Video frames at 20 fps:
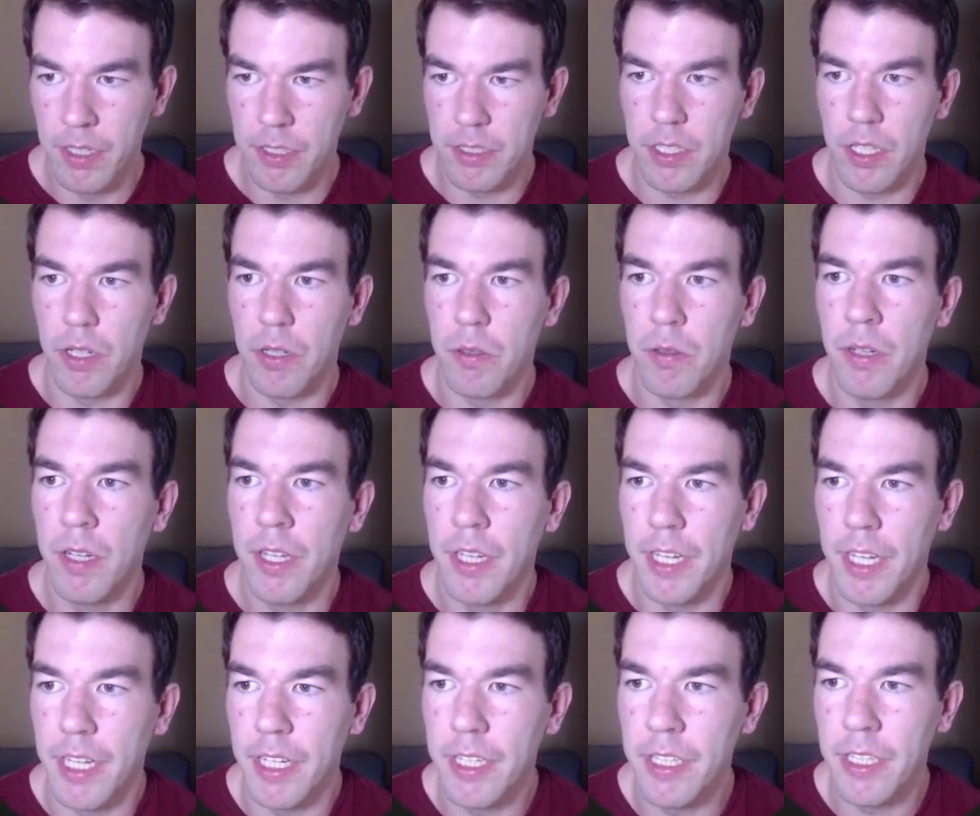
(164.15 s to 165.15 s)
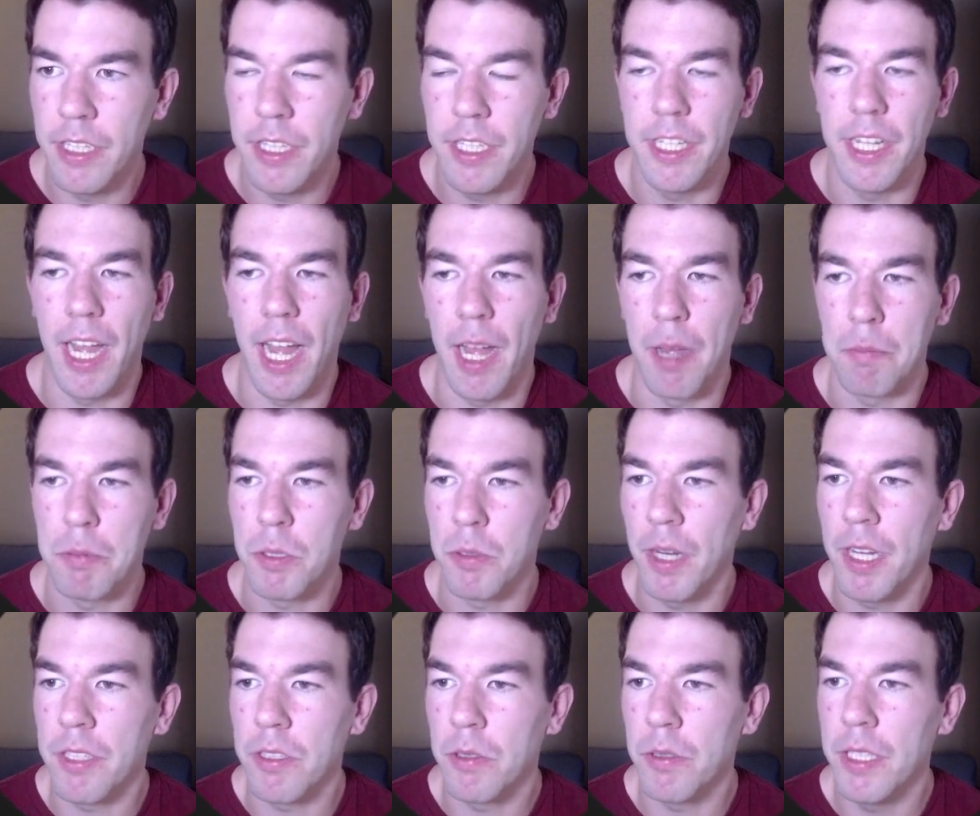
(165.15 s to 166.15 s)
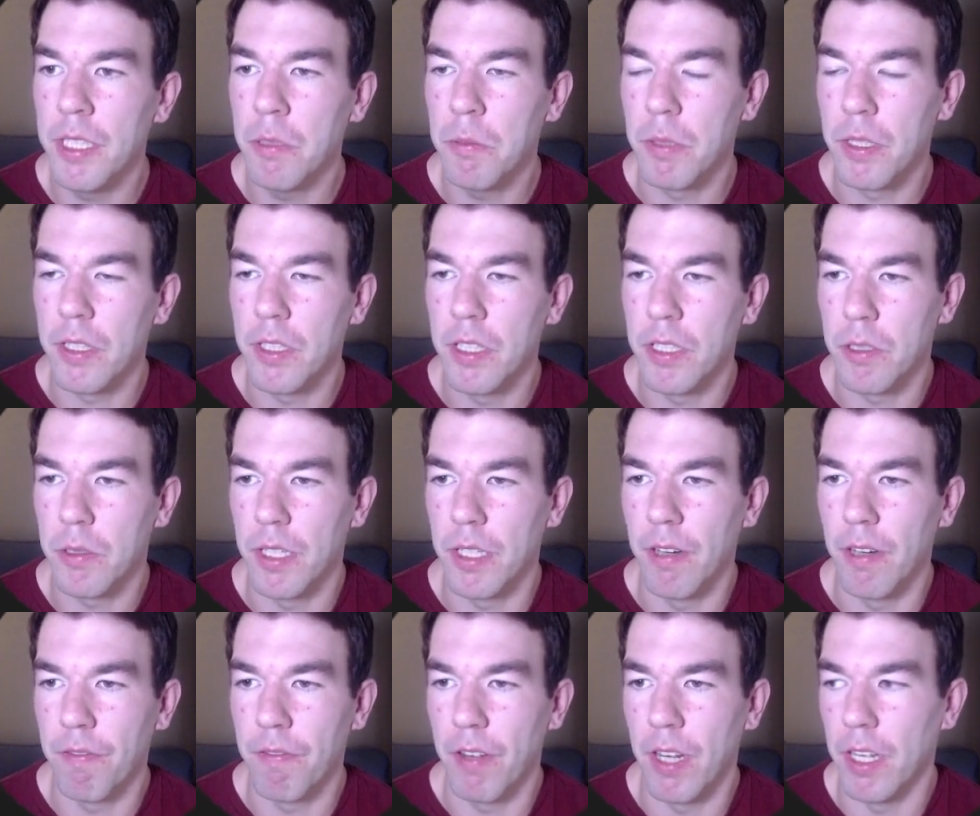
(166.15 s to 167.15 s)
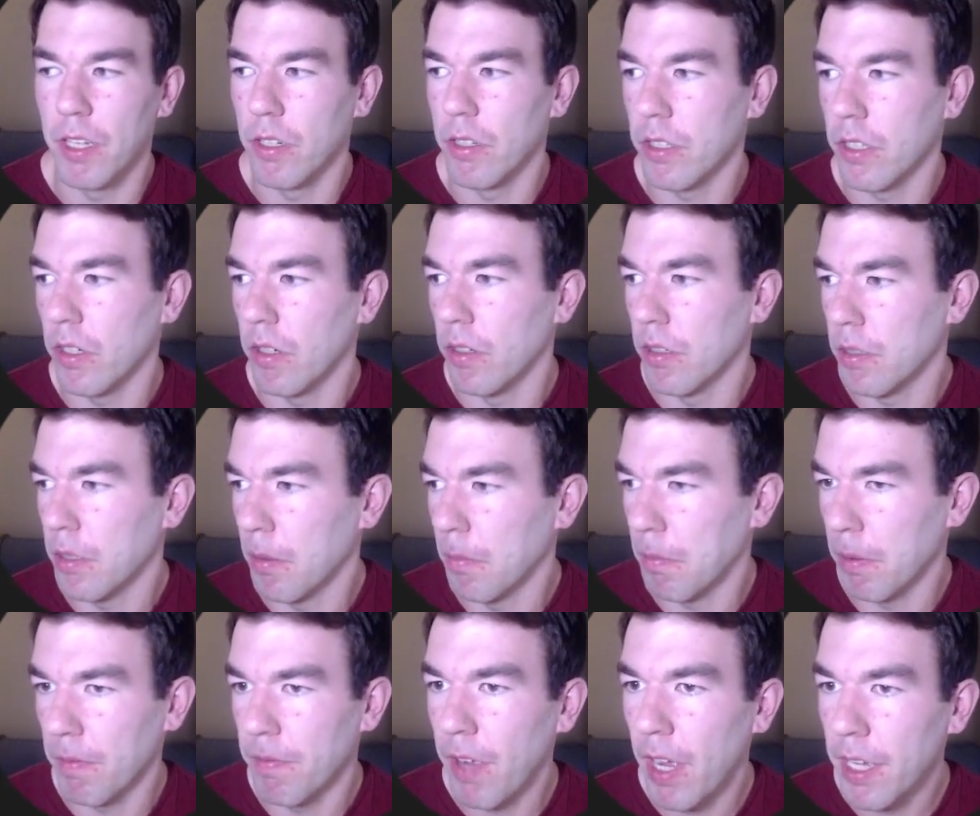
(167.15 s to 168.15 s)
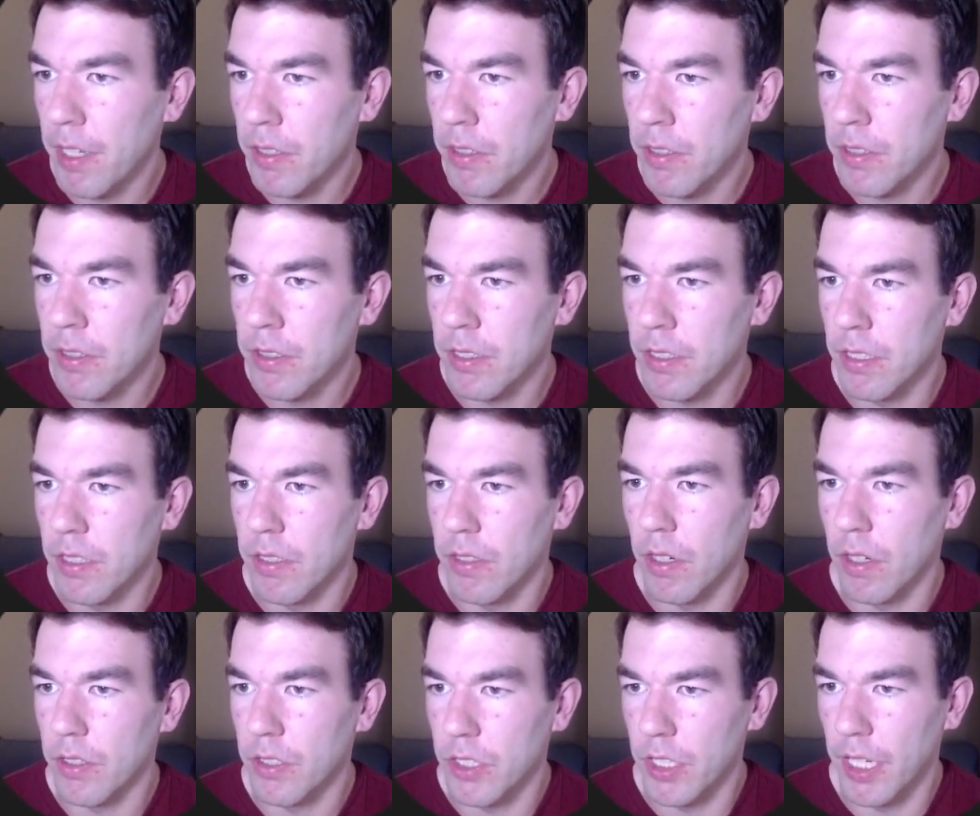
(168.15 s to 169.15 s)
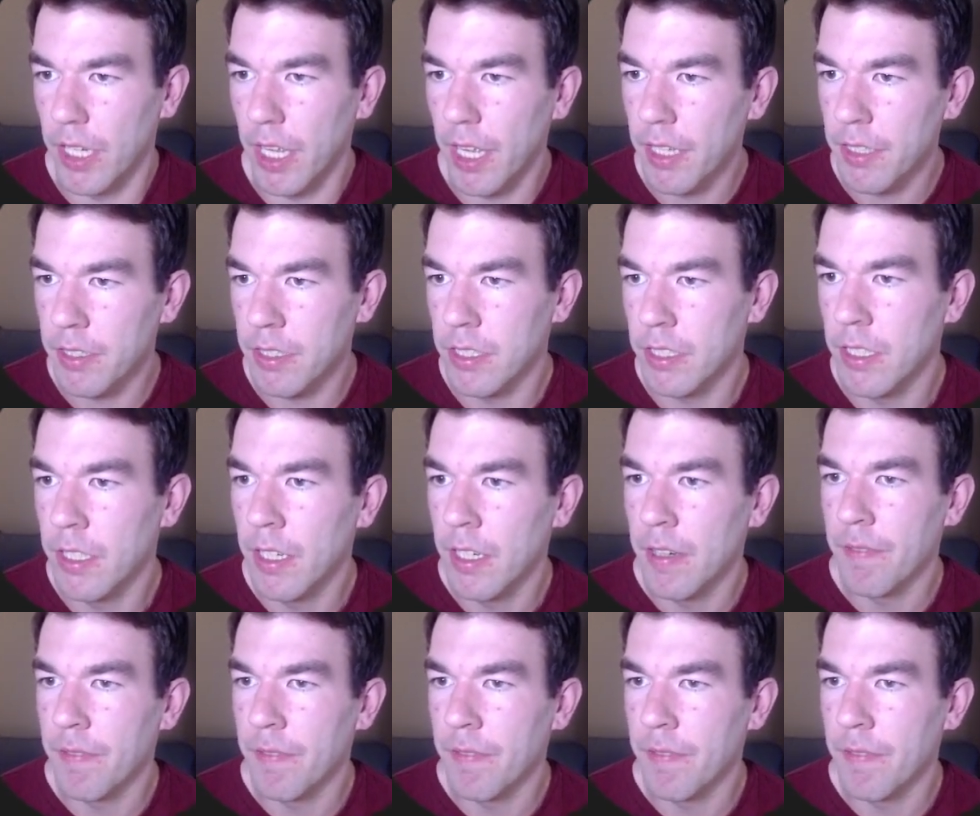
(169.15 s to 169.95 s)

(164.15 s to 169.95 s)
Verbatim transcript: So in the app directory, we're going to create a file called providers.js.